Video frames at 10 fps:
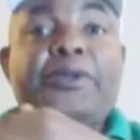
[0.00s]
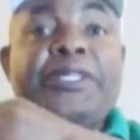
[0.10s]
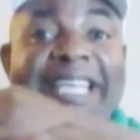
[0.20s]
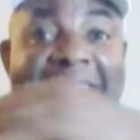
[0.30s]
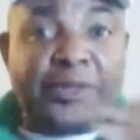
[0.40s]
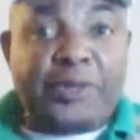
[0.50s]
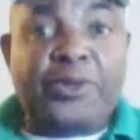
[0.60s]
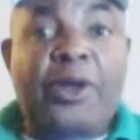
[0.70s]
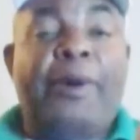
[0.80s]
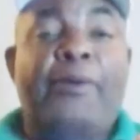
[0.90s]
to dare to
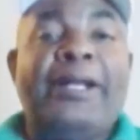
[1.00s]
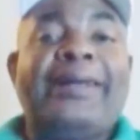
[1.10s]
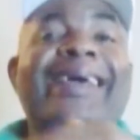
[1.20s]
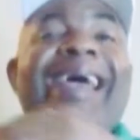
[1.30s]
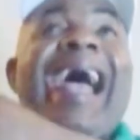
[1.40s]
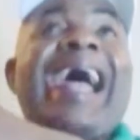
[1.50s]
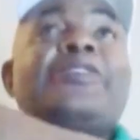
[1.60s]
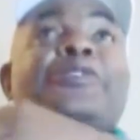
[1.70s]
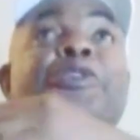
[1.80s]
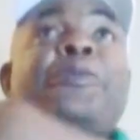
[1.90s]
do number one.
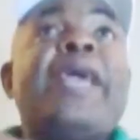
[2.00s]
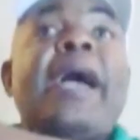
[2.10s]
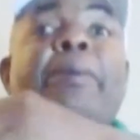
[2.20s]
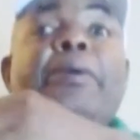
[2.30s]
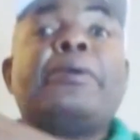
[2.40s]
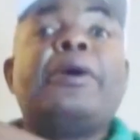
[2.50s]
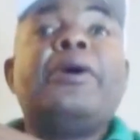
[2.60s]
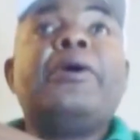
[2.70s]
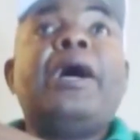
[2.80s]
And you should be able,